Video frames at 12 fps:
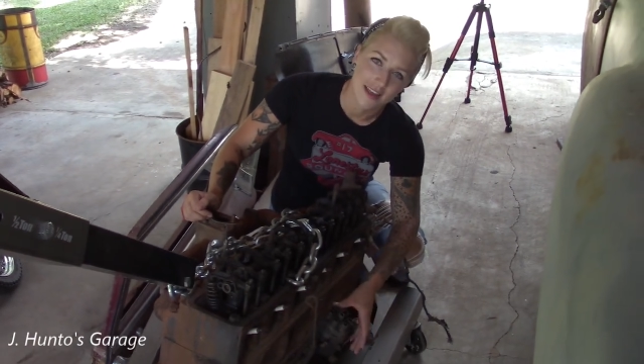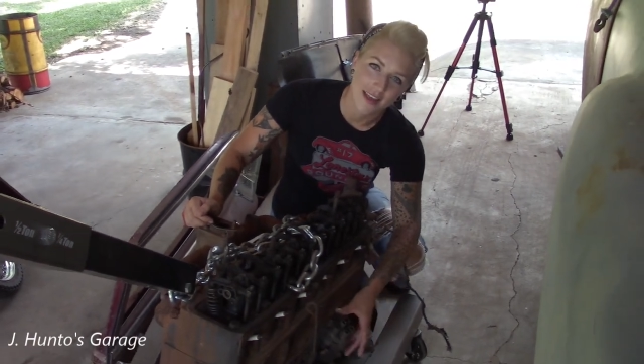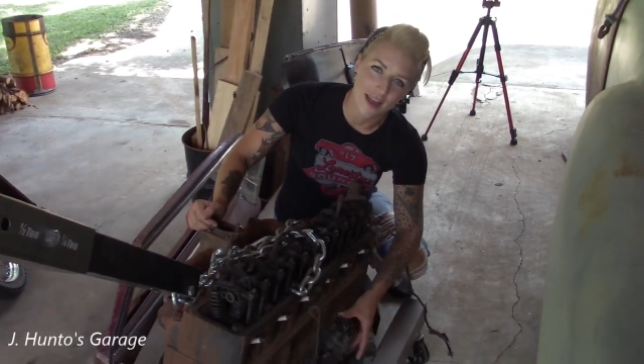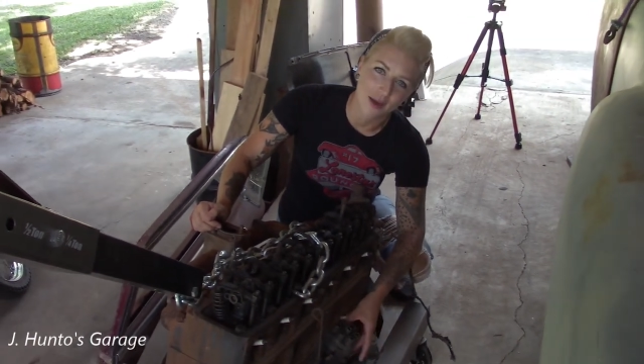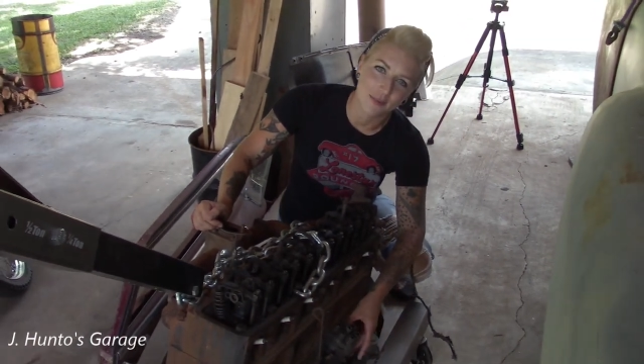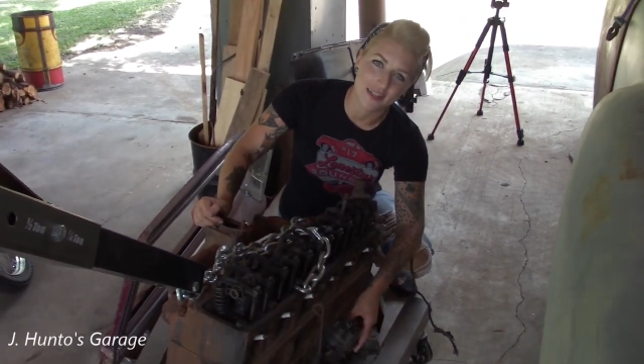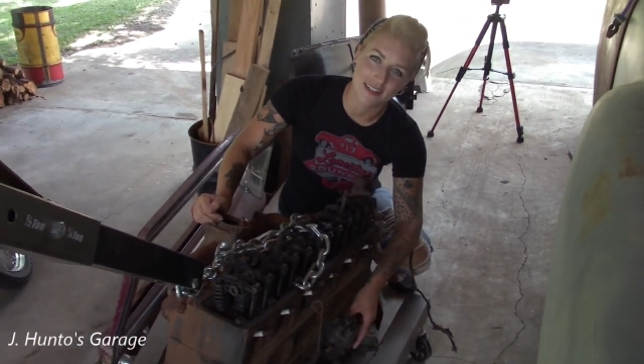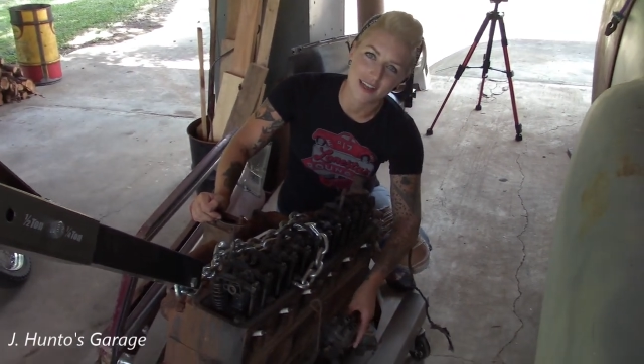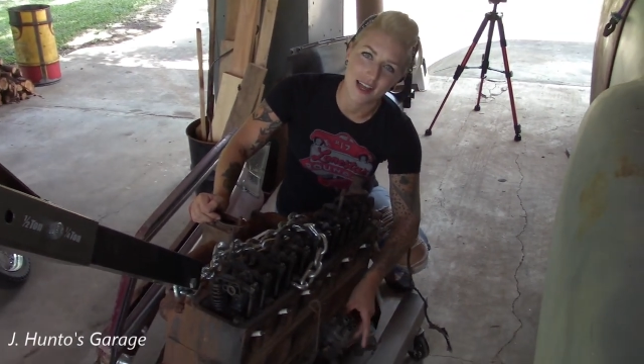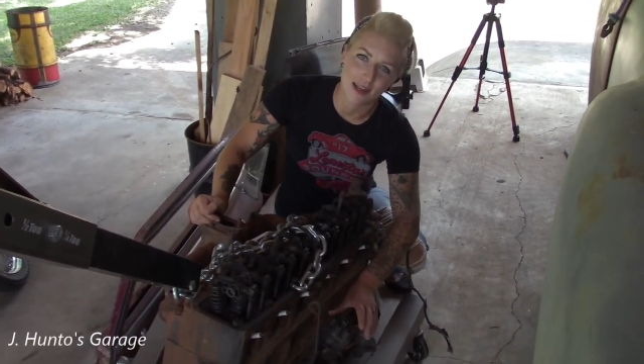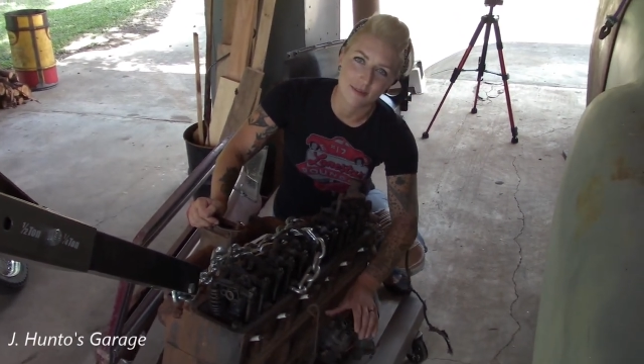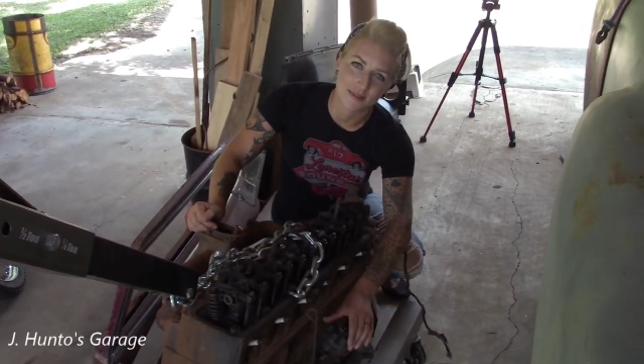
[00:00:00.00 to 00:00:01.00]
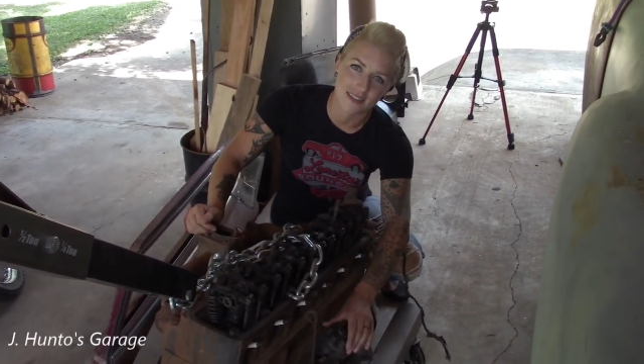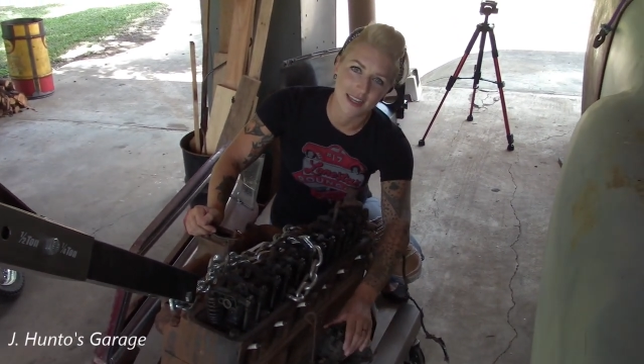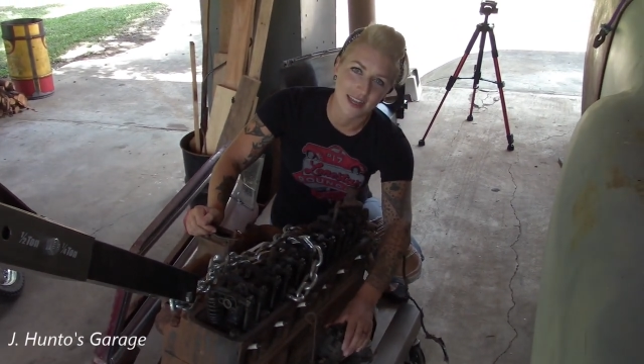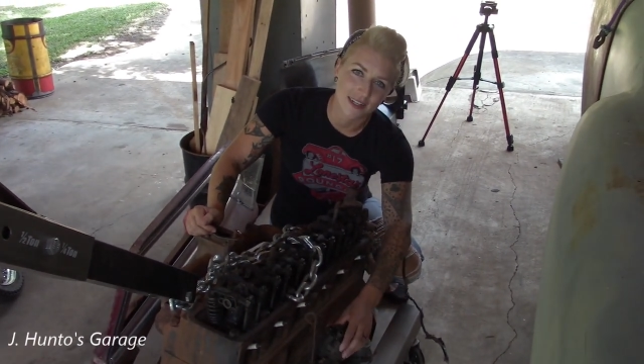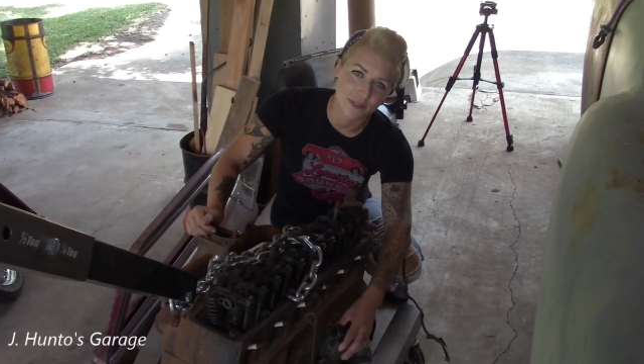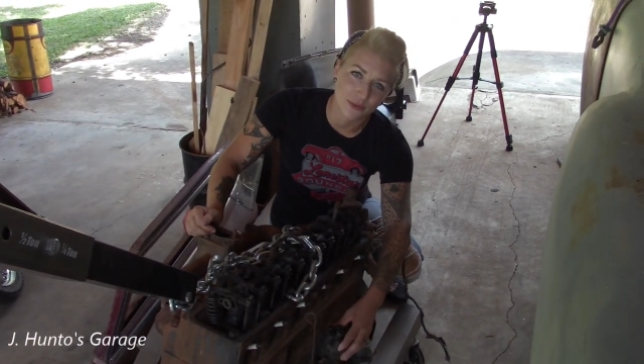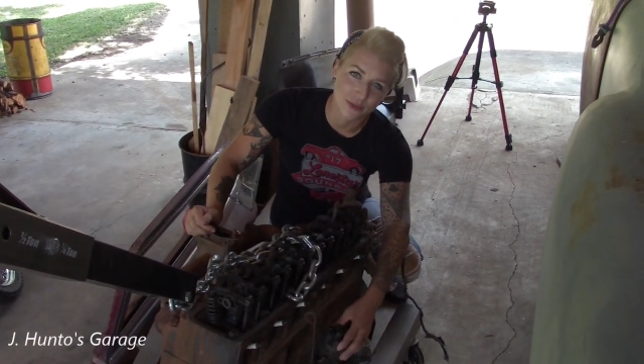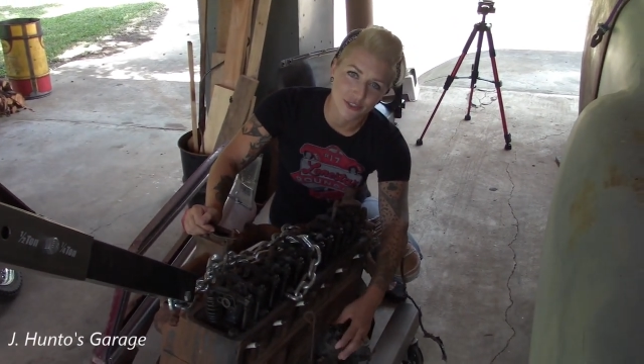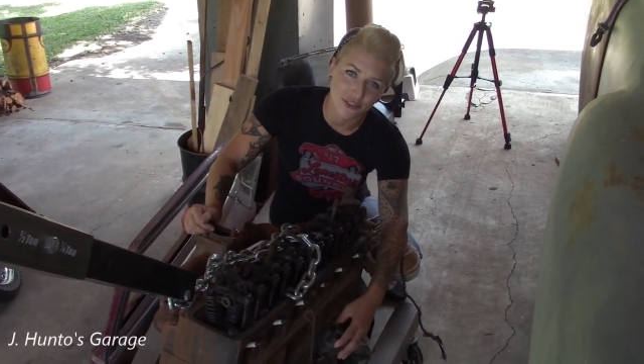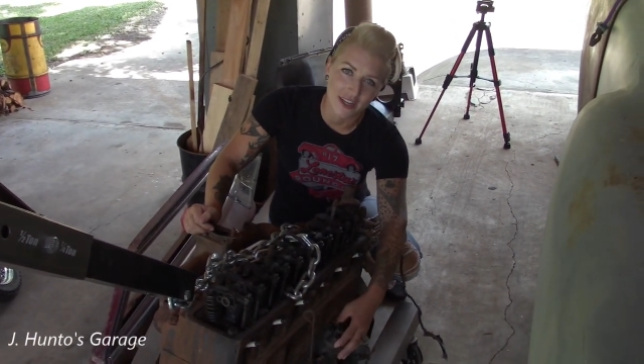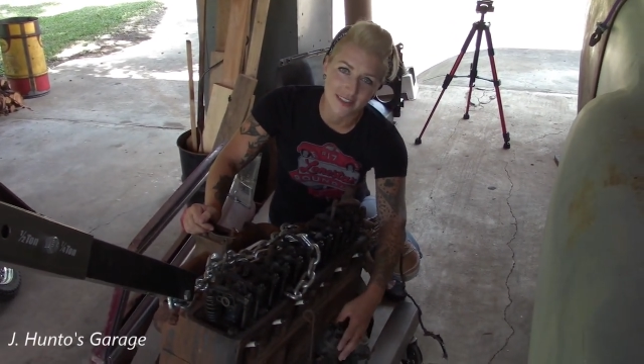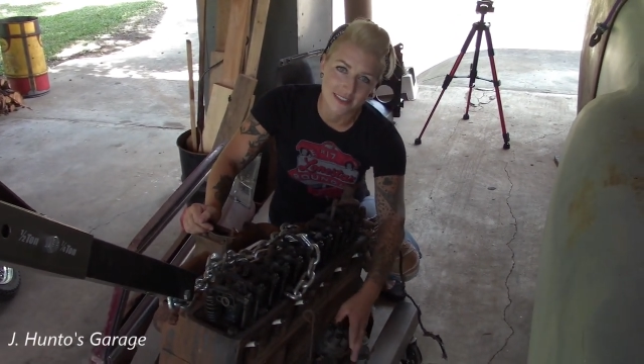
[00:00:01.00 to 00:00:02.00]
how many times he had to
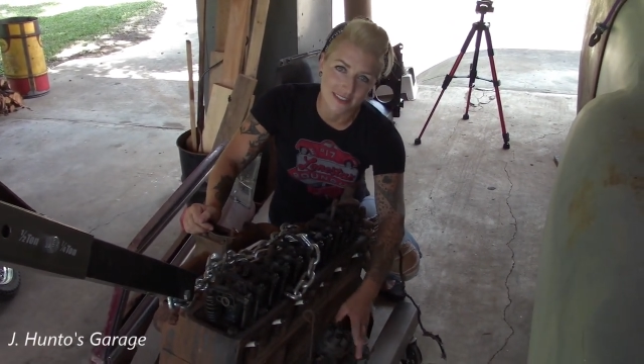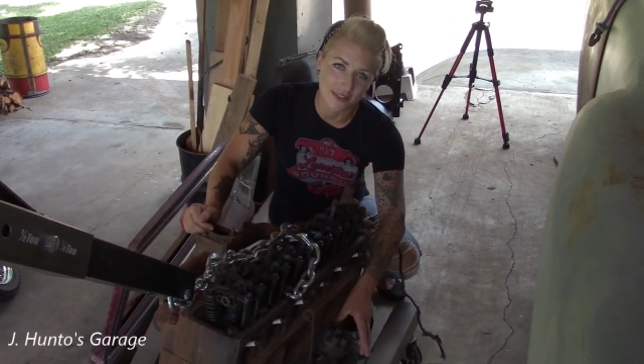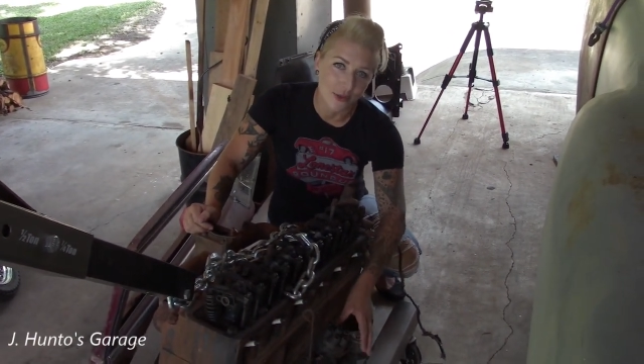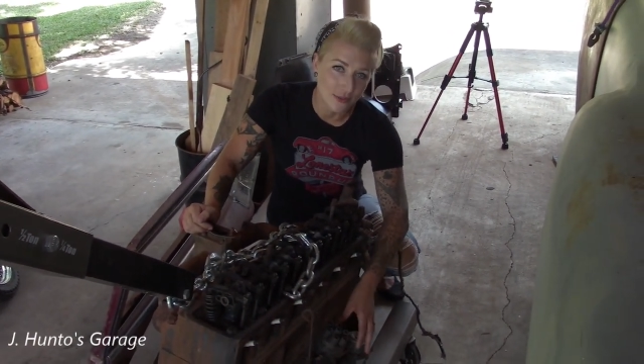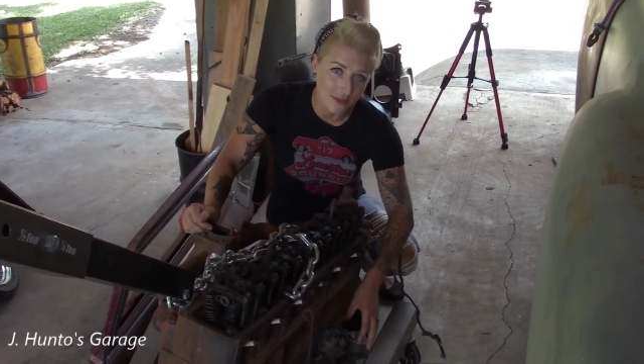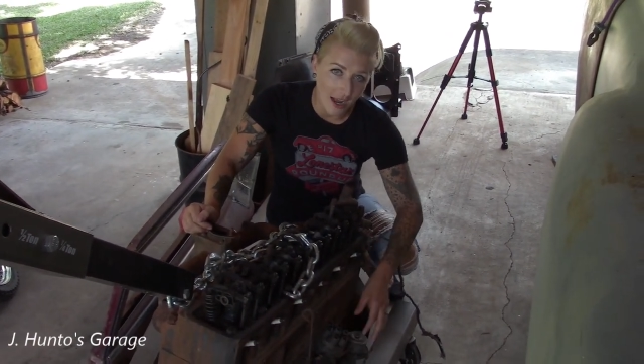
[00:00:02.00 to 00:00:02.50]
adjust in those